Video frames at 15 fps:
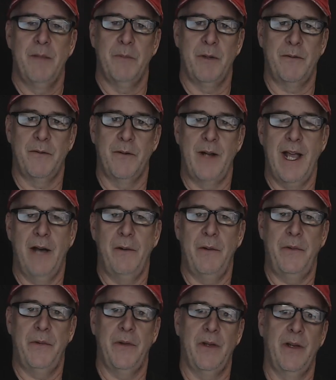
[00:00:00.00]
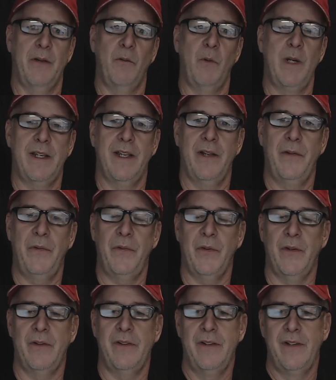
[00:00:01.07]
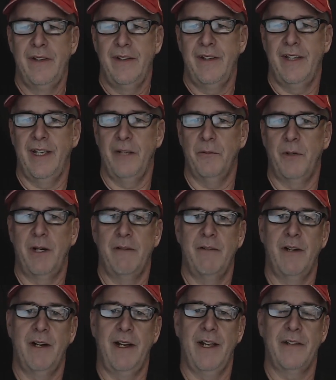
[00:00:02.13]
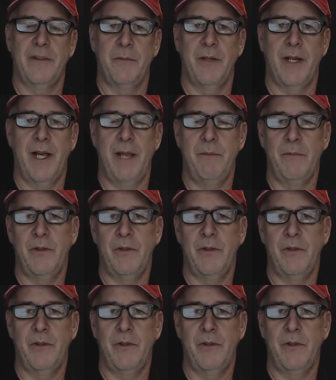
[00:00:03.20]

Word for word: but for now, it's uh, weekends and, and whenever I got some time.